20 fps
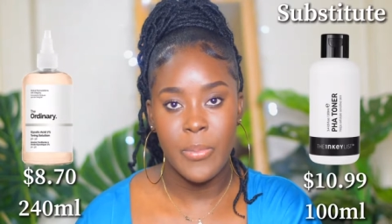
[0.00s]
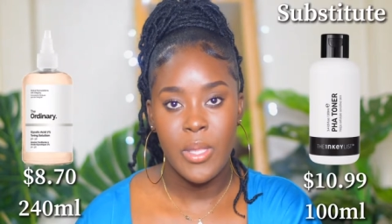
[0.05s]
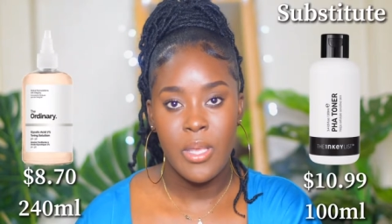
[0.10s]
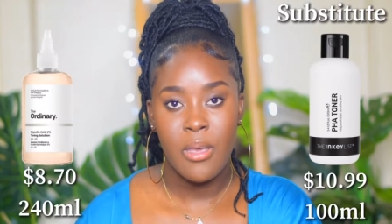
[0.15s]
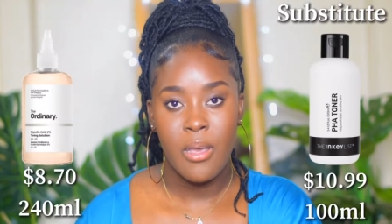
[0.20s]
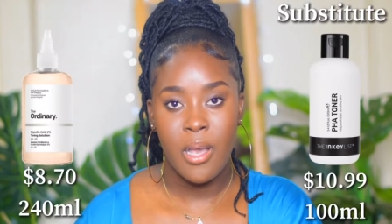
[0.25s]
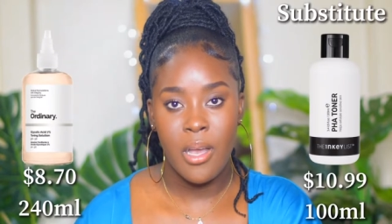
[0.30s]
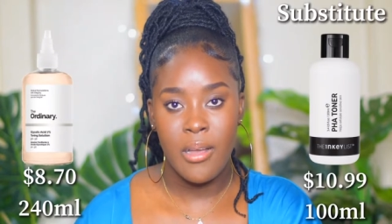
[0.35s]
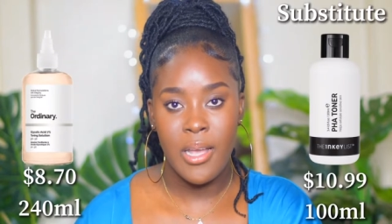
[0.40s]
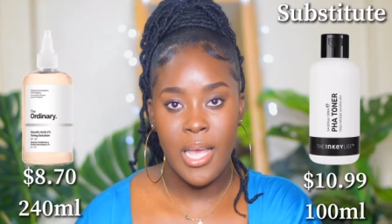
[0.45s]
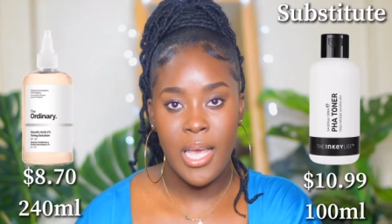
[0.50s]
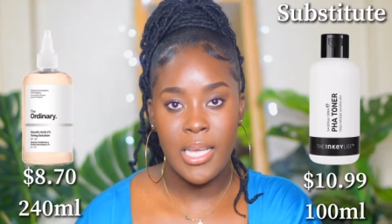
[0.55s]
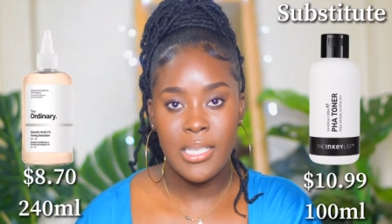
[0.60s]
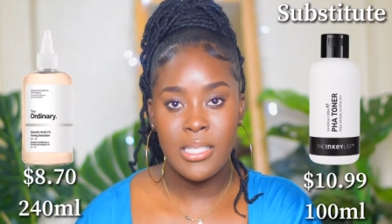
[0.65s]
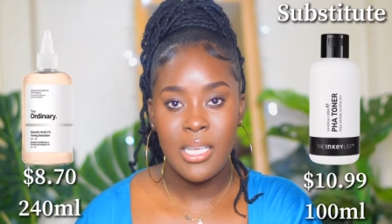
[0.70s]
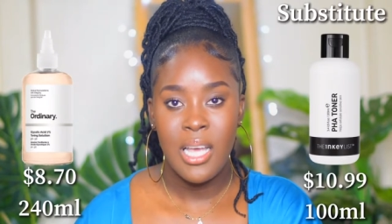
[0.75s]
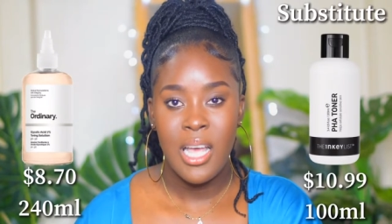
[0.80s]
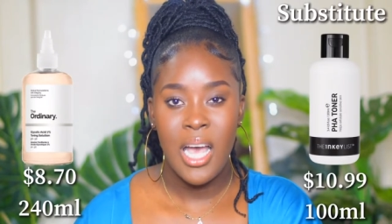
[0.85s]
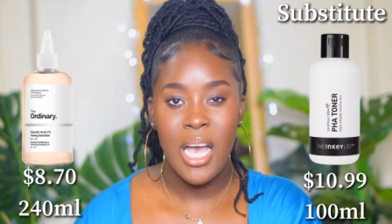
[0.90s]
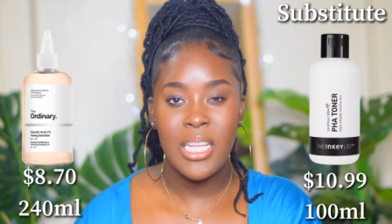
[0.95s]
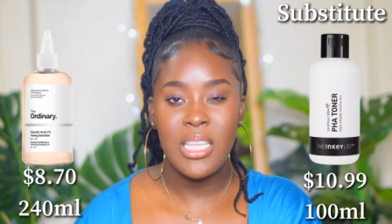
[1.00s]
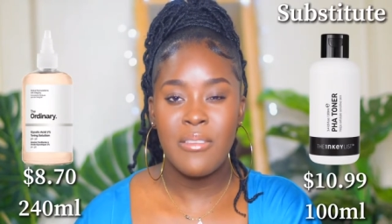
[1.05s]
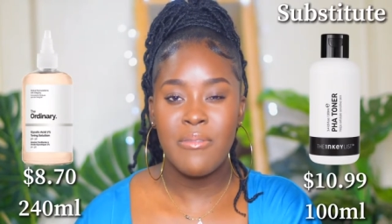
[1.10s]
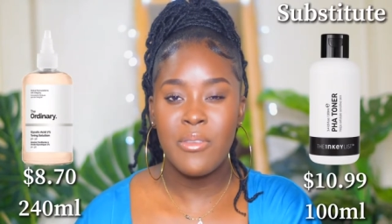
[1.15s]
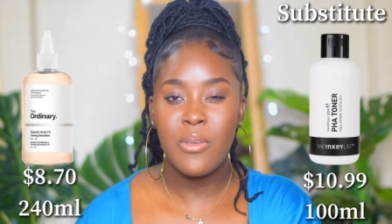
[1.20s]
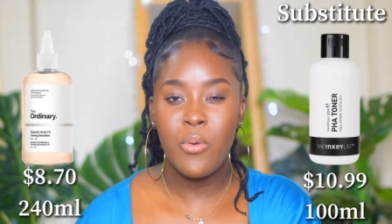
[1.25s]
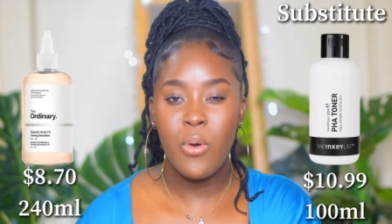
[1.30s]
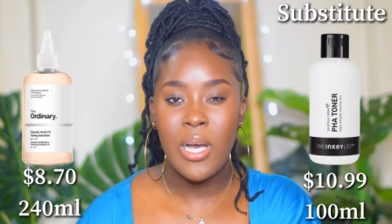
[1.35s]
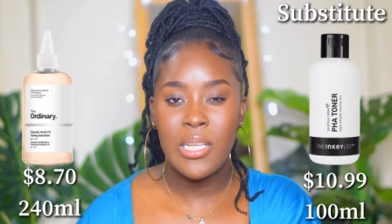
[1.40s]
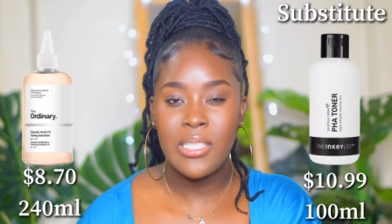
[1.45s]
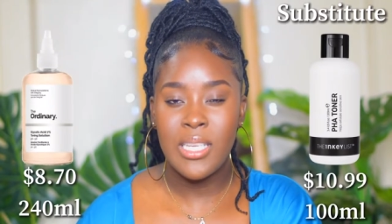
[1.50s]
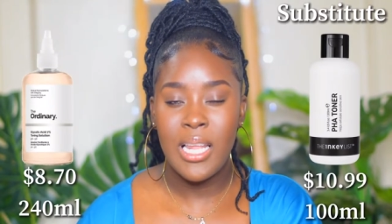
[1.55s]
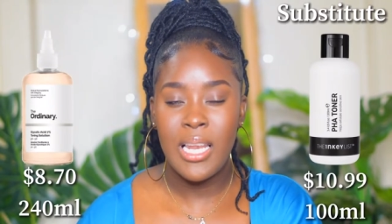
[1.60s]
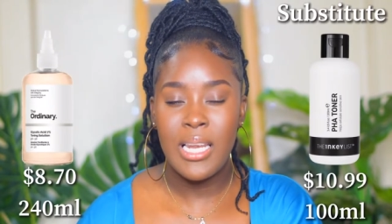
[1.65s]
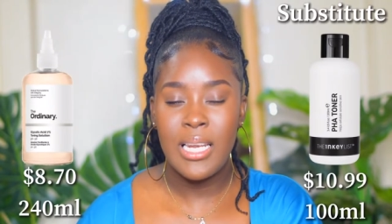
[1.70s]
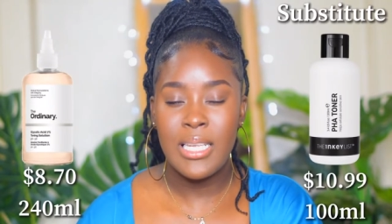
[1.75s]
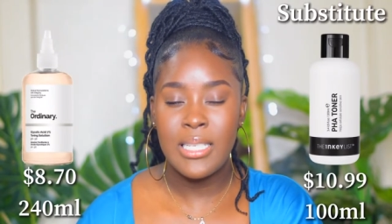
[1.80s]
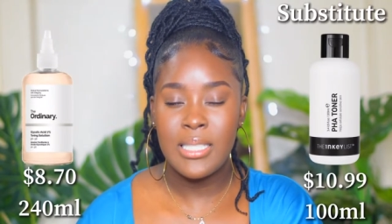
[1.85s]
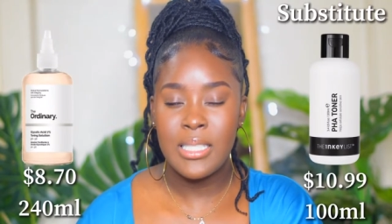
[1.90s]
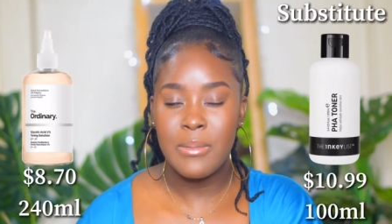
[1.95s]
Alright, and if you want a
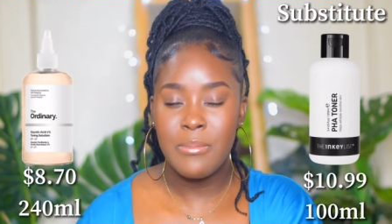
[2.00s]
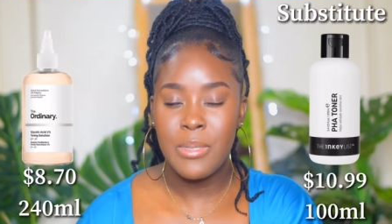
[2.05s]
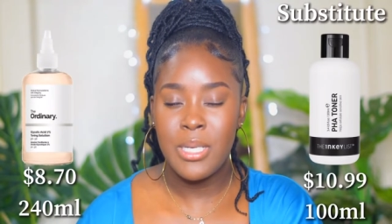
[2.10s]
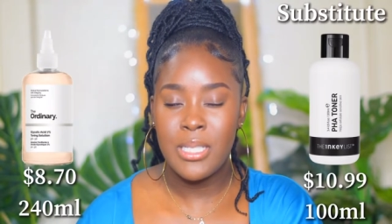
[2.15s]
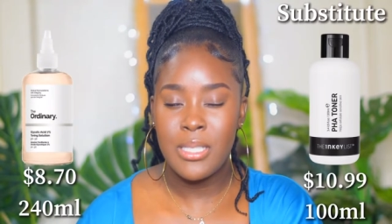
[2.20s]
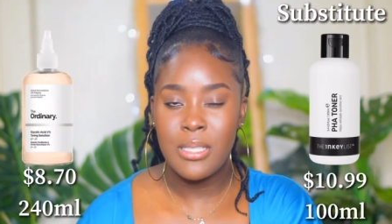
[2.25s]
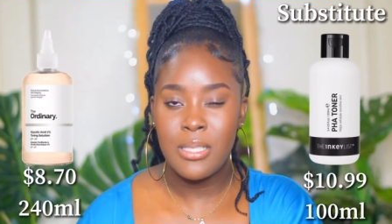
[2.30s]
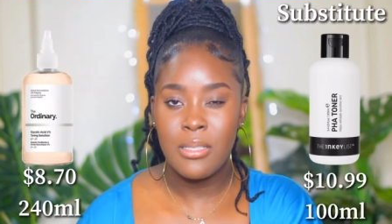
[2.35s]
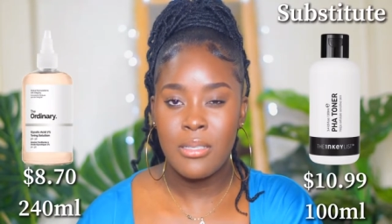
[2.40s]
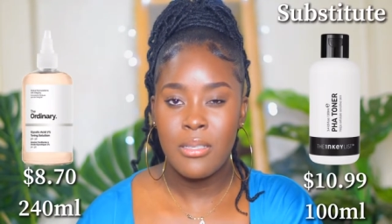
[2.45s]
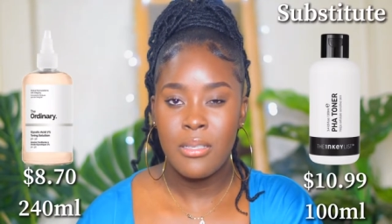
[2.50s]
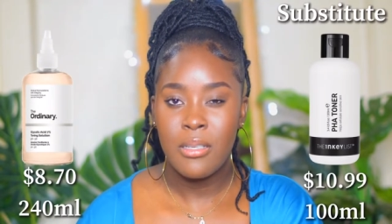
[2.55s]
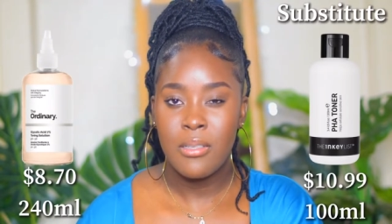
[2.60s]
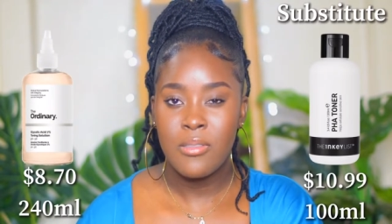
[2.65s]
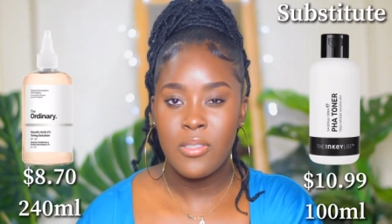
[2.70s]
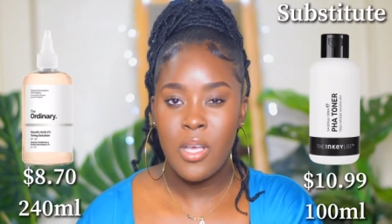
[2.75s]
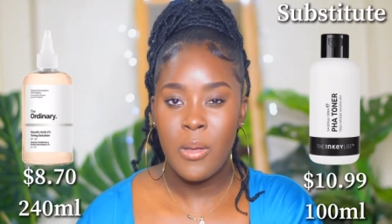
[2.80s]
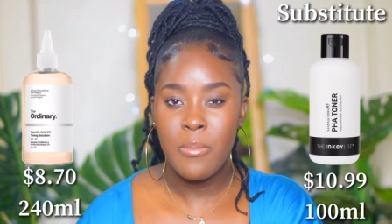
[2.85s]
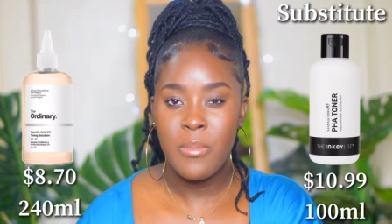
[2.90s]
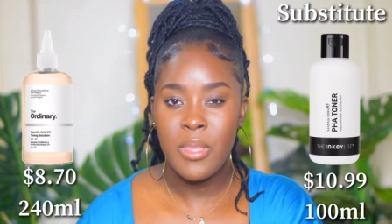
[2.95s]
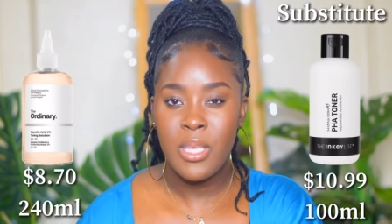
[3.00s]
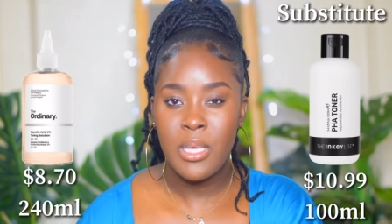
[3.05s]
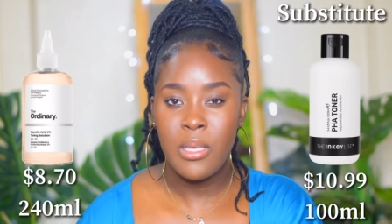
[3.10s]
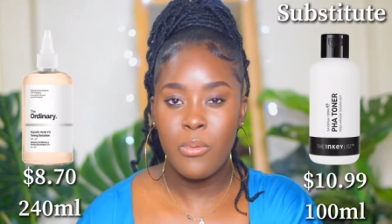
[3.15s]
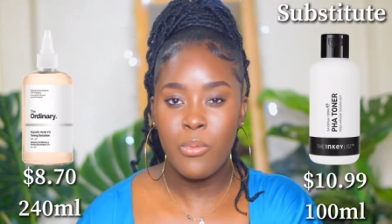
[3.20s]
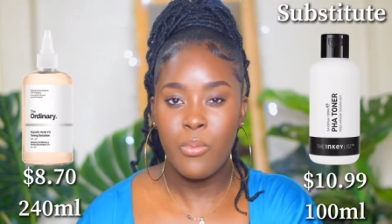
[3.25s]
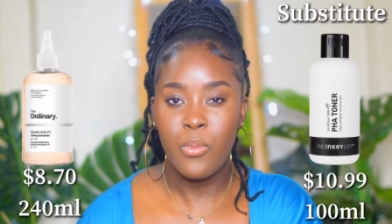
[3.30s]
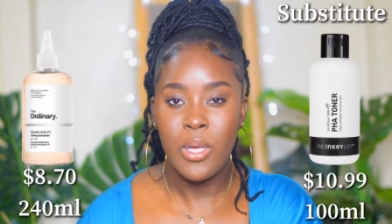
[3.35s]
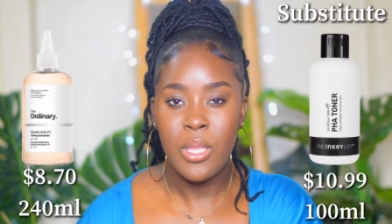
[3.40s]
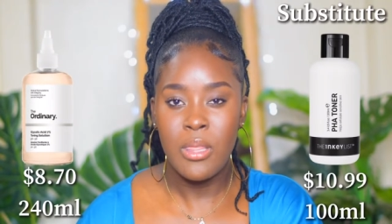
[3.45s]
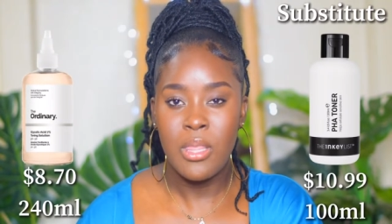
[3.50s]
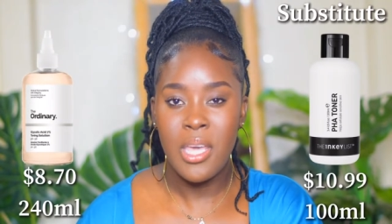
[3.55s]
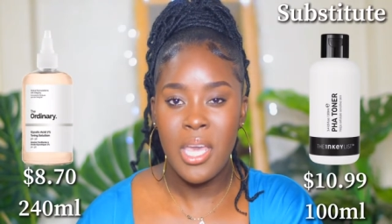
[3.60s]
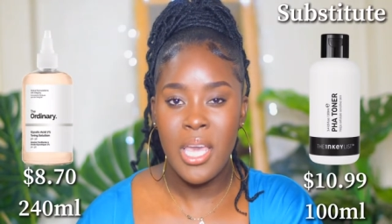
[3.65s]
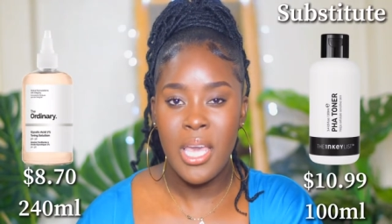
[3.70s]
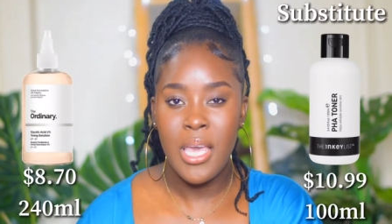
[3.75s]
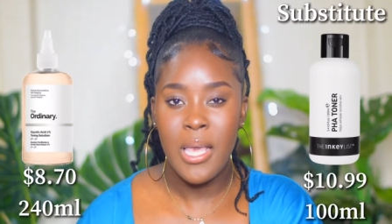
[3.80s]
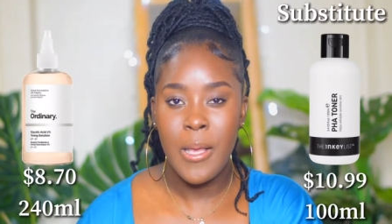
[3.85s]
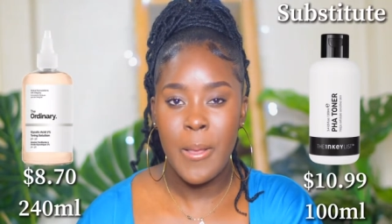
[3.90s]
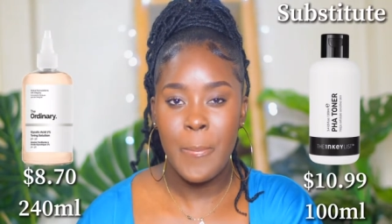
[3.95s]
little bit something with
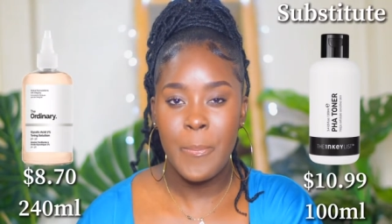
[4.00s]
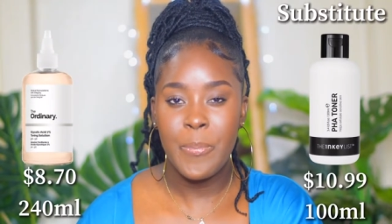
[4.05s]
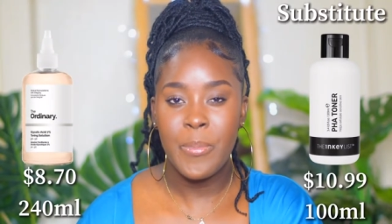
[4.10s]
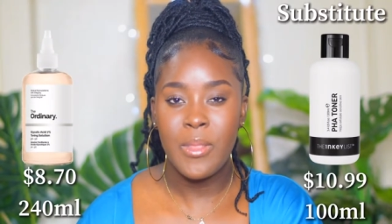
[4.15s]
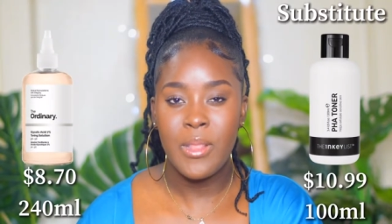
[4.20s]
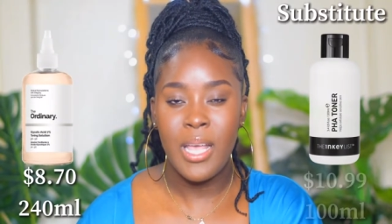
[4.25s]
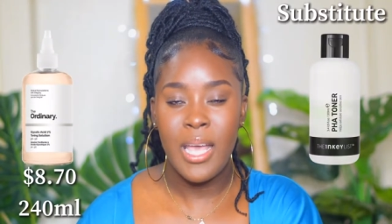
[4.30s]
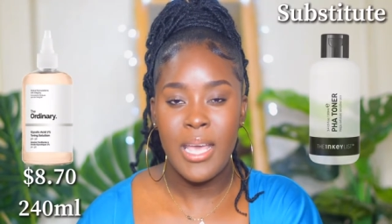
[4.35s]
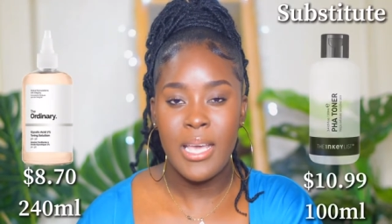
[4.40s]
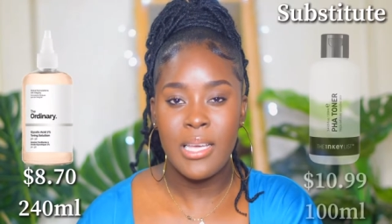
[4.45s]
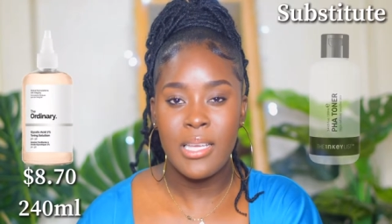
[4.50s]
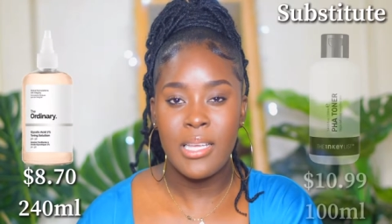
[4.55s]
a like